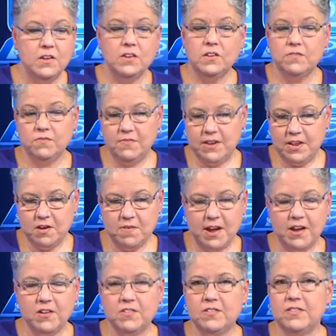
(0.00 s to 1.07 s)
You, video
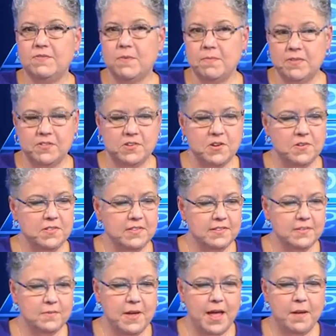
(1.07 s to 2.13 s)
records from the
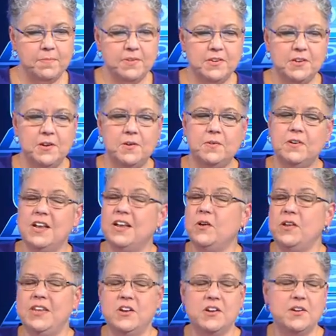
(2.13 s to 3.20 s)
students helps too.
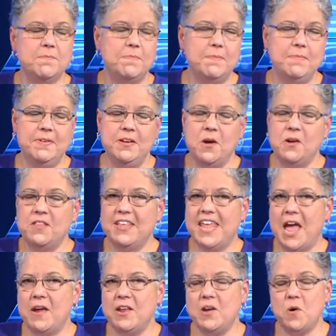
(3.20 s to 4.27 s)
You go to the
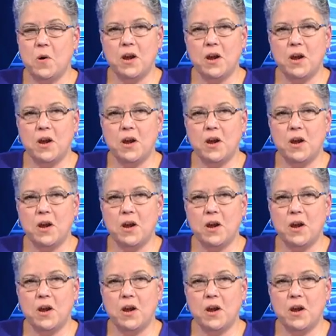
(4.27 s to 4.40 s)
county